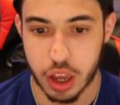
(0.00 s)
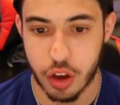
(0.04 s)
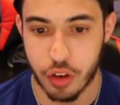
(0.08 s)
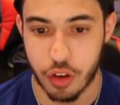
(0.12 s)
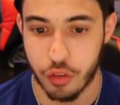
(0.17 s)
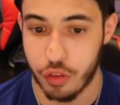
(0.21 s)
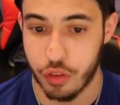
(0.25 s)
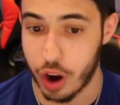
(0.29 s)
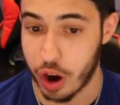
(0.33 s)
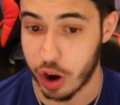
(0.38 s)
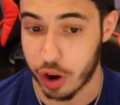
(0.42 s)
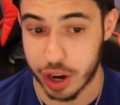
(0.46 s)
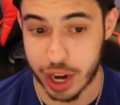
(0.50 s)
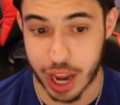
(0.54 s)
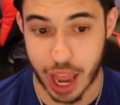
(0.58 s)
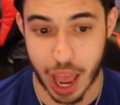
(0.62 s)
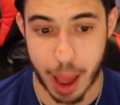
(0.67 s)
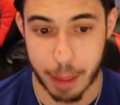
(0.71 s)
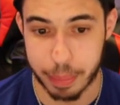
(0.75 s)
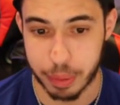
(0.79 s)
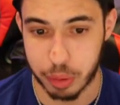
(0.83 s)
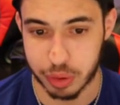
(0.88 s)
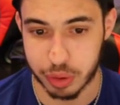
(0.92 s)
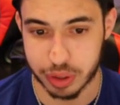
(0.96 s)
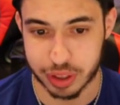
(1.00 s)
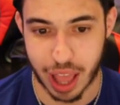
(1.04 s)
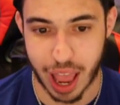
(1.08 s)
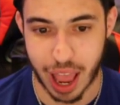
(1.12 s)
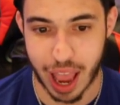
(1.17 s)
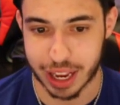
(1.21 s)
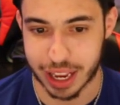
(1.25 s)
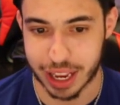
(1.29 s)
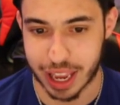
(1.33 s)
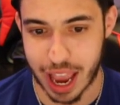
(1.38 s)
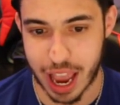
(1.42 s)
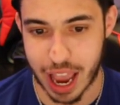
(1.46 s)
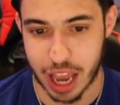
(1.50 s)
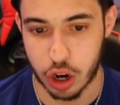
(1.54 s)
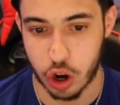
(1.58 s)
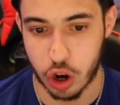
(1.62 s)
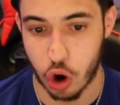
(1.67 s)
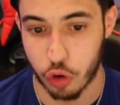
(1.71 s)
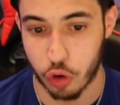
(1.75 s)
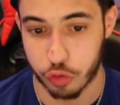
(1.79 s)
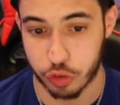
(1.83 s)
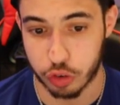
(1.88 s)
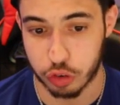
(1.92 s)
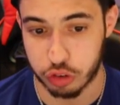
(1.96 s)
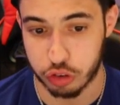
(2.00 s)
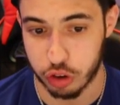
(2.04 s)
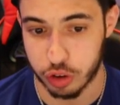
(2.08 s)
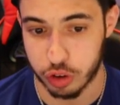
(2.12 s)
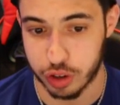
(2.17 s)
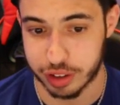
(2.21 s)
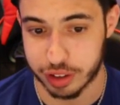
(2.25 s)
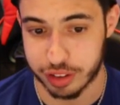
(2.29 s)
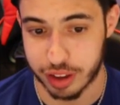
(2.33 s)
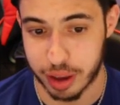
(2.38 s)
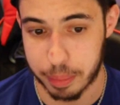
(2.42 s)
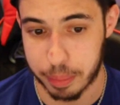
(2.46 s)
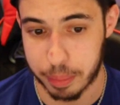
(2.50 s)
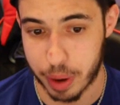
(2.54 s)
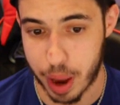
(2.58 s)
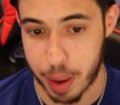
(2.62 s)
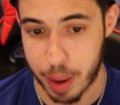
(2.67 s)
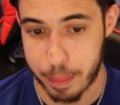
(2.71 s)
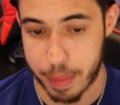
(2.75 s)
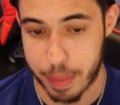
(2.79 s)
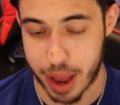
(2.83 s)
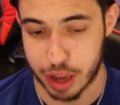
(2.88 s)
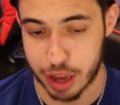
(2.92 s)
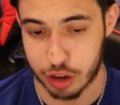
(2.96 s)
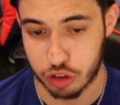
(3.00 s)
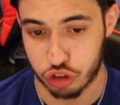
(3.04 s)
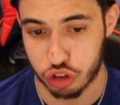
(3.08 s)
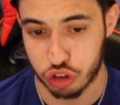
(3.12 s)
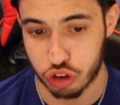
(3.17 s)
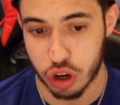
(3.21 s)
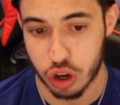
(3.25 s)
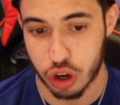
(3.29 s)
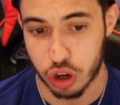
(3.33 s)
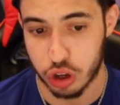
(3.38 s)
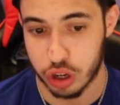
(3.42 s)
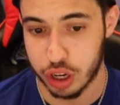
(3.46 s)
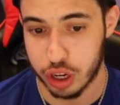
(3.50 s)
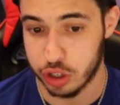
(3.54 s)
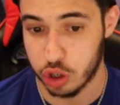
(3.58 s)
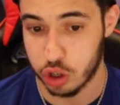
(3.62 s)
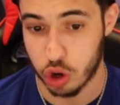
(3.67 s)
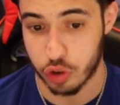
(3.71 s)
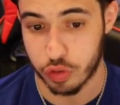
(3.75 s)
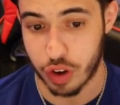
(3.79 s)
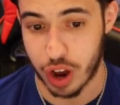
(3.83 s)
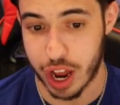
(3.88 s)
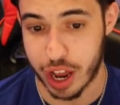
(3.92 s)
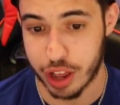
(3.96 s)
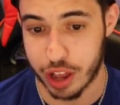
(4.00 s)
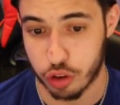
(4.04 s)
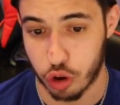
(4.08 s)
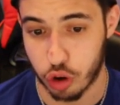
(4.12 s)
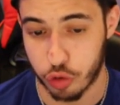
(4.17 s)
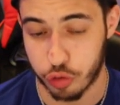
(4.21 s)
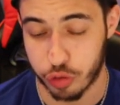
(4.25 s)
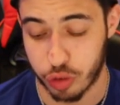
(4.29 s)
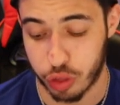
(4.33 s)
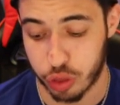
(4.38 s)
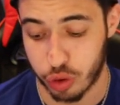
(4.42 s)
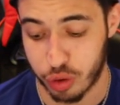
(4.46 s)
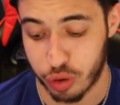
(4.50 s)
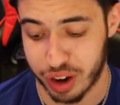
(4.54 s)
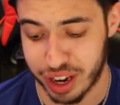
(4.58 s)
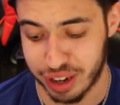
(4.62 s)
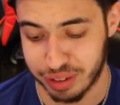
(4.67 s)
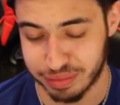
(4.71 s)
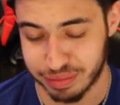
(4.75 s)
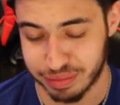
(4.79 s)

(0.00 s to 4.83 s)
Very happy with that. Canna, 0-for-2, gets hit by a pitch. And Narvaez, 0-for-3.